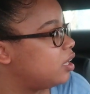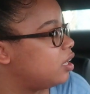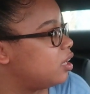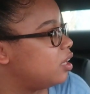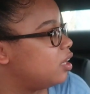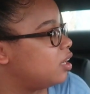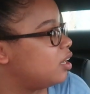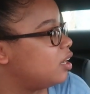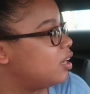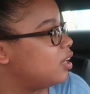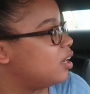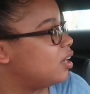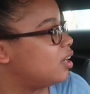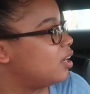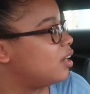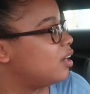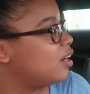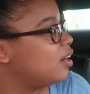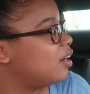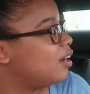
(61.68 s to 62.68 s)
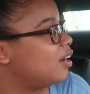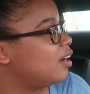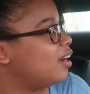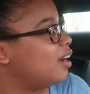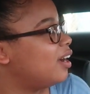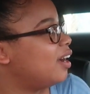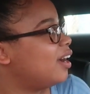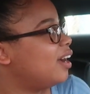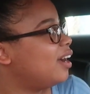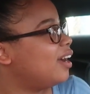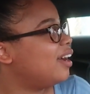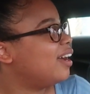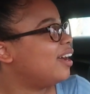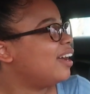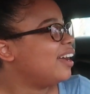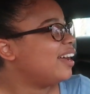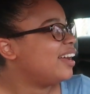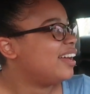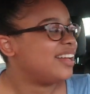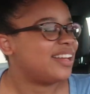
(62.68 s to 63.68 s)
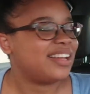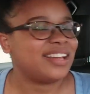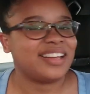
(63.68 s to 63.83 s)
(not speaking)